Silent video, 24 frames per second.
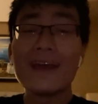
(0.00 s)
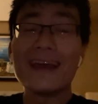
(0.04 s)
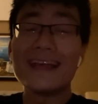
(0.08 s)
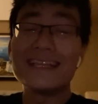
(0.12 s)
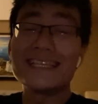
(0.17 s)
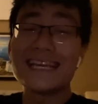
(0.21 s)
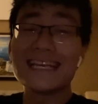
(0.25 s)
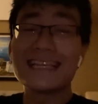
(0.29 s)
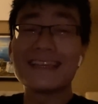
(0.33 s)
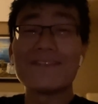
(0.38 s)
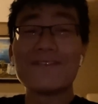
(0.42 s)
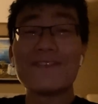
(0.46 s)
and
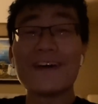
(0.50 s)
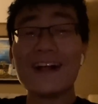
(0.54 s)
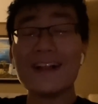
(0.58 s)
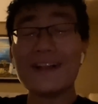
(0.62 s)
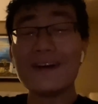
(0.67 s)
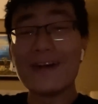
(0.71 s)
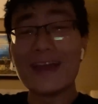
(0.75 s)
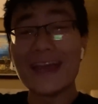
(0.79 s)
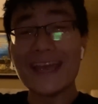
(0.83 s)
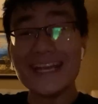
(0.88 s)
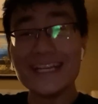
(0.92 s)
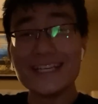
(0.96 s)
take the
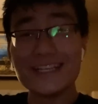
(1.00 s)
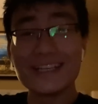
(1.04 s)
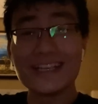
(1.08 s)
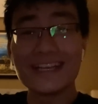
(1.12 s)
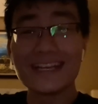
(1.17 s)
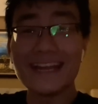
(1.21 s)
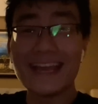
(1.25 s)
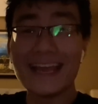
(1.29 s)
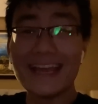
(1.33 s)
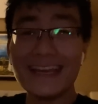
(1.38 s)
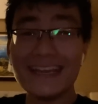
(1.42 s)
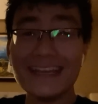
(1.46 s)
fellow Asian
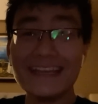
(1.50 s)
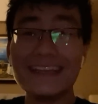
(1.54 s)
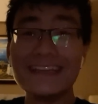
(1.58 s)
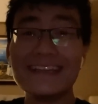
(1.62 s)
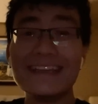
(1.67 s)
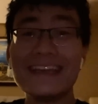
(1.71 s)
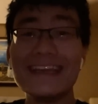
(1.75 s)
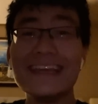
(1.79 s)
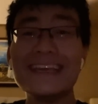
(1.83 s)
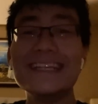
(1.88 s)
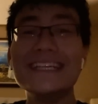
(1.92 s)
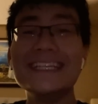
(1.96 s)

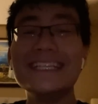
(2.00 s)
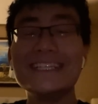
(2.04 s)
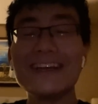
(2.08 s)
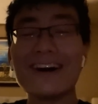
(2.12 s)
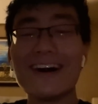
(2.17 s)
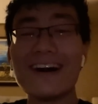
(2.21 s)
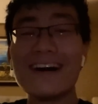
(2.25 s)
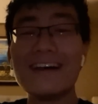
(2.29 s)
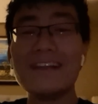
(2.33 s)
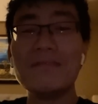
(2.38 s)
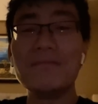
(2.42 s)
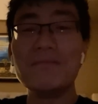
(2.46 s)
Canadian in
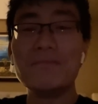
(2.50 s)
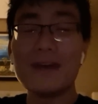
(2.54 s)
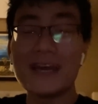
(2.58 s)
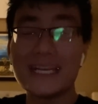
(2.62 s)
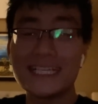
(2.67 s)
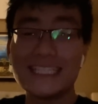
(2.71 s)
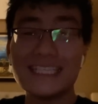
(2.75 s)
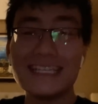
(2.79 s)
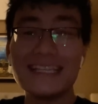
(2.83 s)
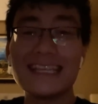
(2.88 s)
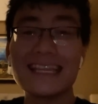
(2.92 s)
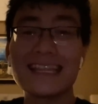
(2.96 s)
John
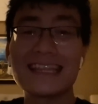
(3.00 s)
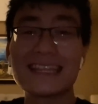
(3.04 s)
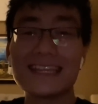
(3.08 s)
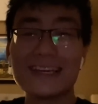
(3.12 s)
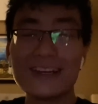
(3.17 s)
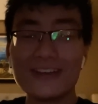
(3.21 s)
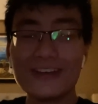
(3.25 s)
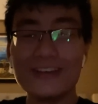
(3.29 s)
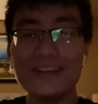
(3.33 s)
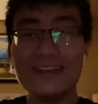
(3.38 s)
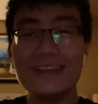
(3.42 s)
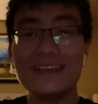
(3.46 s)
Metchie
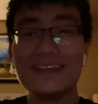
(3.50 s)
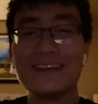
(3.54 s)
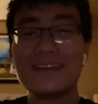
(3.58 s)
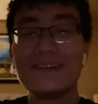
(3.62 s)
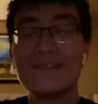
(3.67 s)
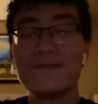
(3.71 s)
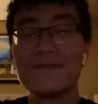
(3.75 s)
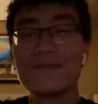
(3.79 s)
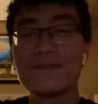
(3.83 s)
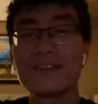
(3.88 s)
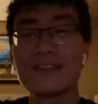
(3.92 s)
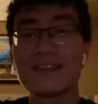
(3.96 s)
III.
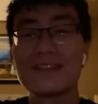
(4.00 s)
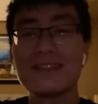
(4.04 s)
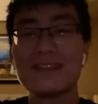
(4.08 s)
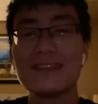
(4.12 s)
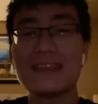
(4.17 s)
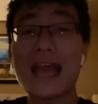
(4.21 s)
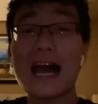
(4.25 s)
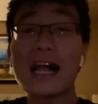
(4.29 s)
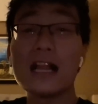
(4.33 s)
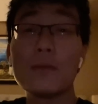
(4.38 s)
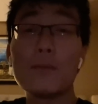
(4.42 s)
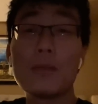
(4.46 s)

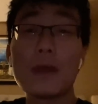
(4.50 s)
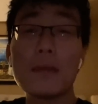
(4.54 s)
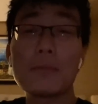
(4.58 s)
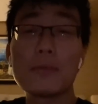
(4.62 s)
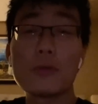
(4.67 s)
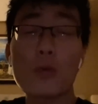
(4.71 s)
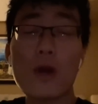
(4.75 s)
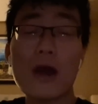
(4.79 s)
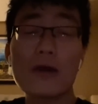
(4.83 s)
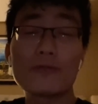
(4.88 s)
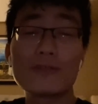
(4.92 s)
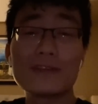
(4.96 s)
The Alabama
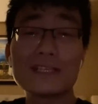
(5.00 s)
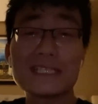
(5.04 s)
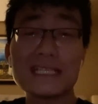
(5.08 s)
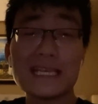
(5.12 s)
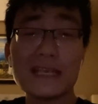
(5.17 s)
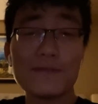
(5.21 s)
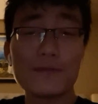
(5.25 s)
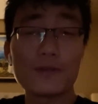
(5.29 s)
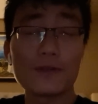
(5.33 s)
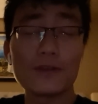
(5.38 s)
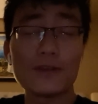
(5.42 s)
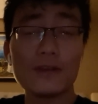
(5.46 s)
wide
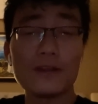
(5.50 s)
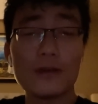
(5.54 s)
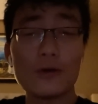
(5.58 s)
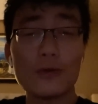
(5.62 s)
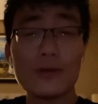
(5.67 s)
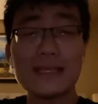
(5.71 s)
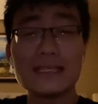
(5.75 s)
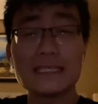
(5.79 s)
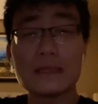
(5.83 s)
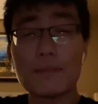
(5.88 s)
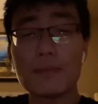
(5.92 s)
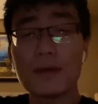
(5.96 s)
receiver,
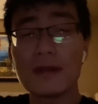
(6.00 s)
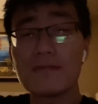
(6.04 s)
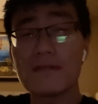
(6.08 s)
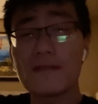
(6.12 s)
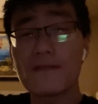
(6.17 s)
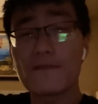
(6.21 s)
he's a bit of a